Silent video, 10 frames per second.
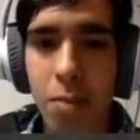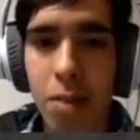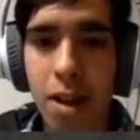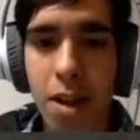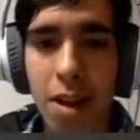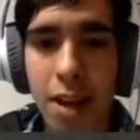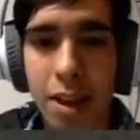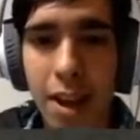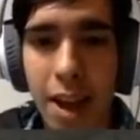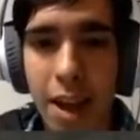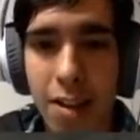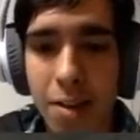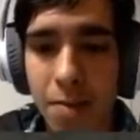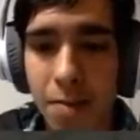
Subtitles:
put it out like that.